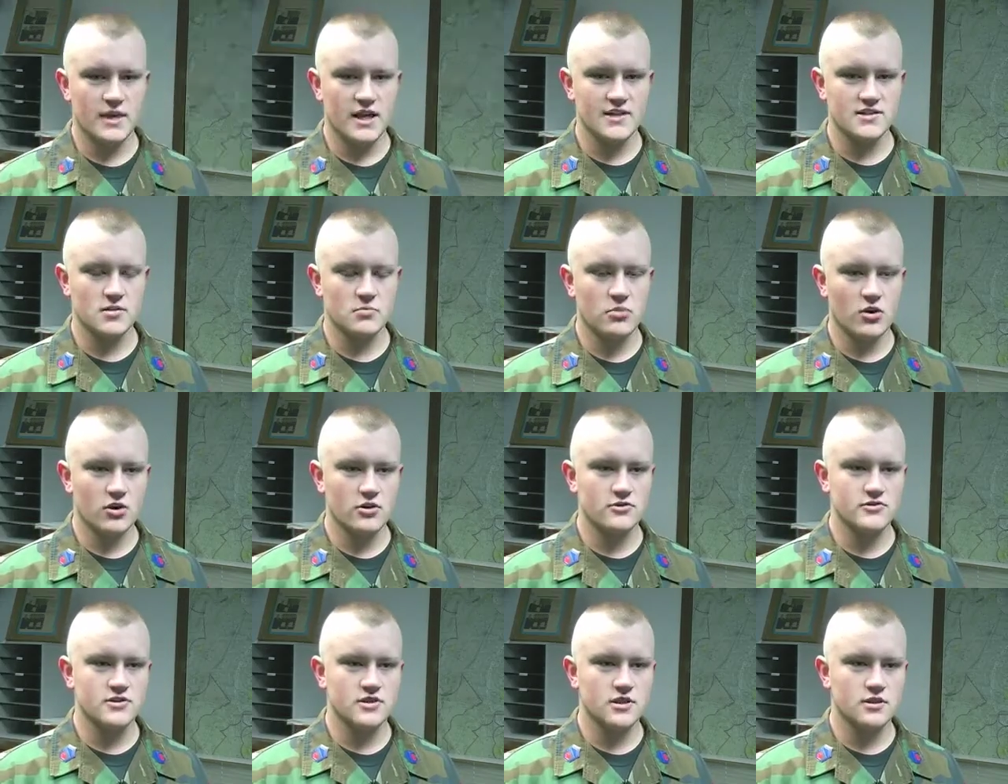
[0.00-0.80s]
As a
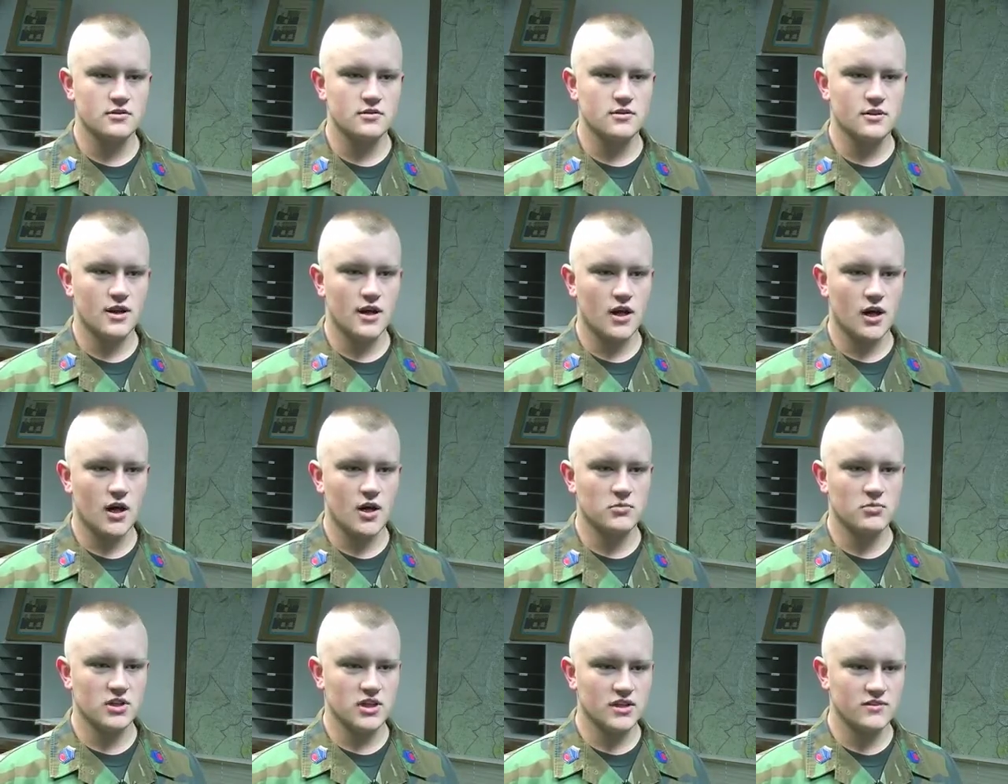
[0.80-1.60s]
person,
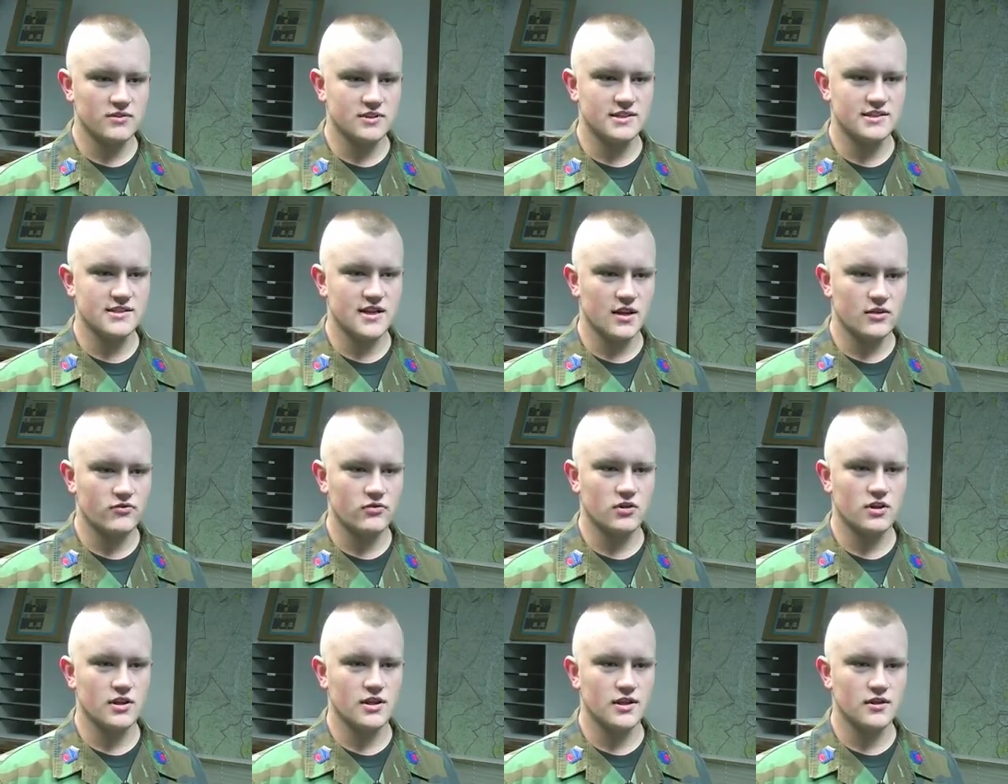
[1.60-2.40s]
I believe it's
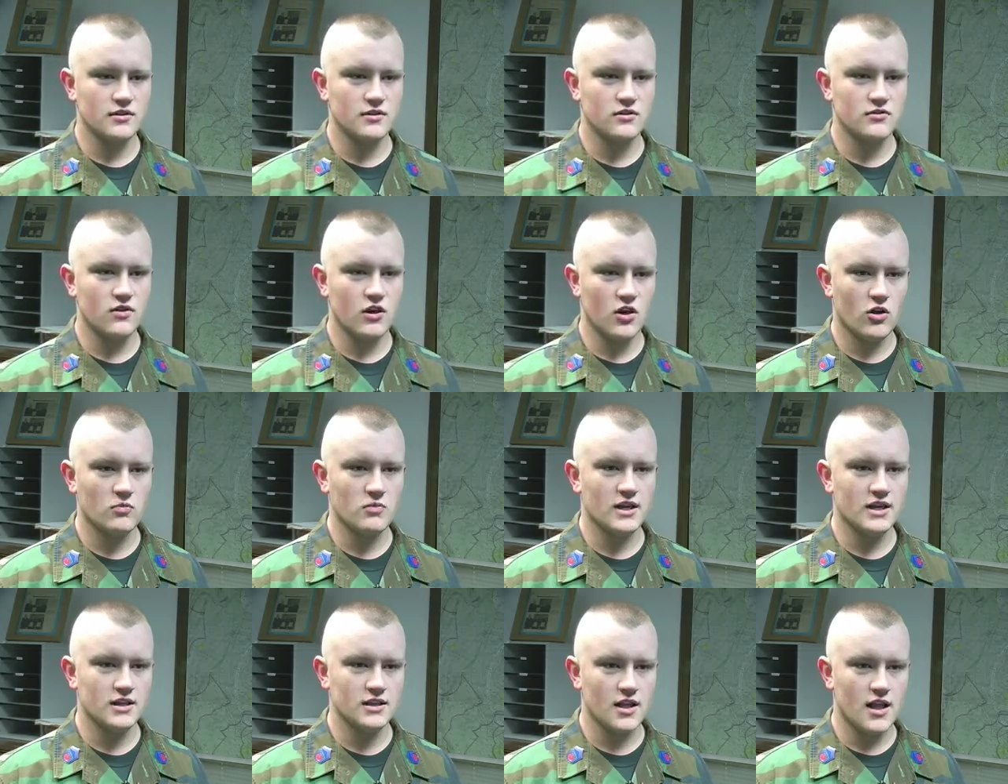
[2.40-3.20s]
definitely developed
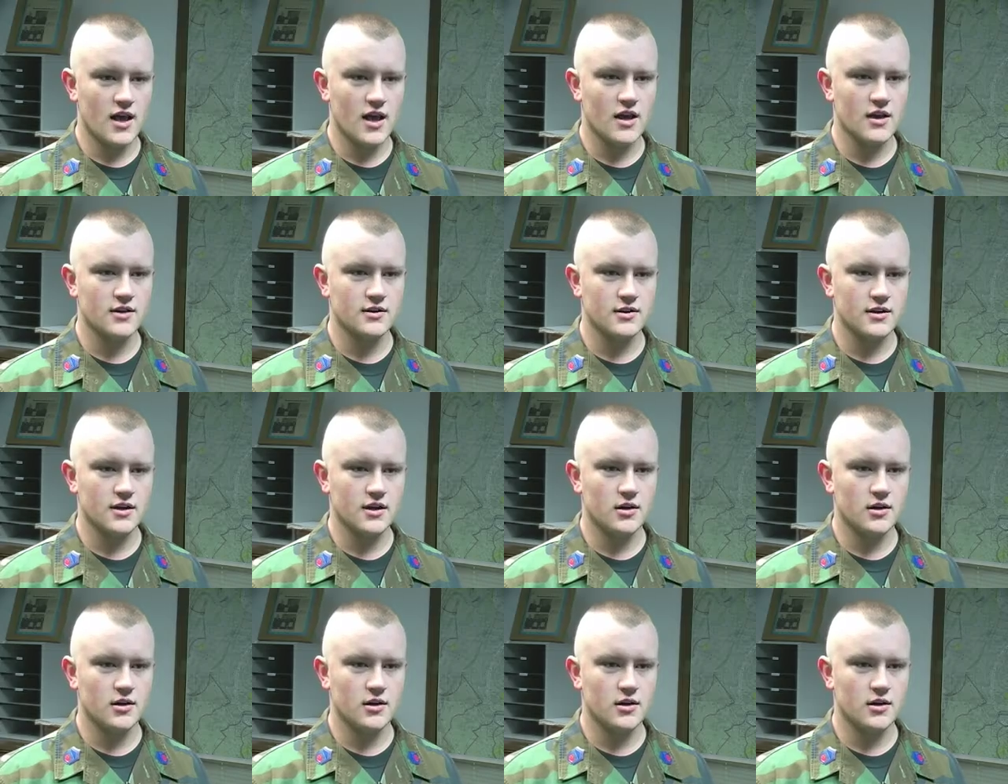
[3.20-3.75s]
me a lot.